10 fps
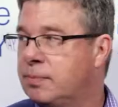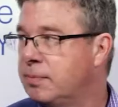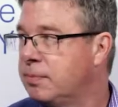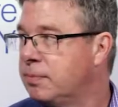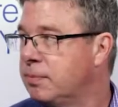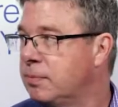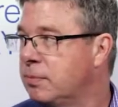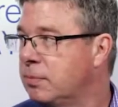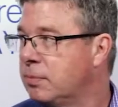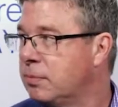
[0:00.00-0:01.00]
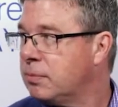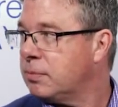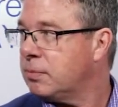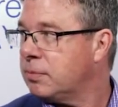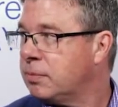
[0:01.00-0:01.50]

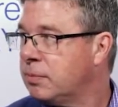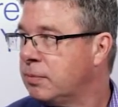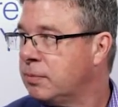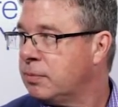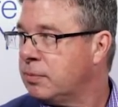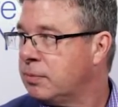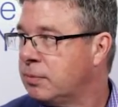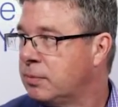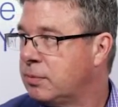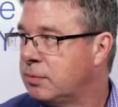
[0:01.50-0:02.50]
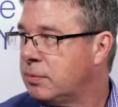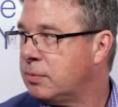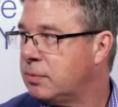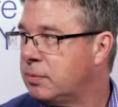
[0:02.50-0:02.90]
(silent)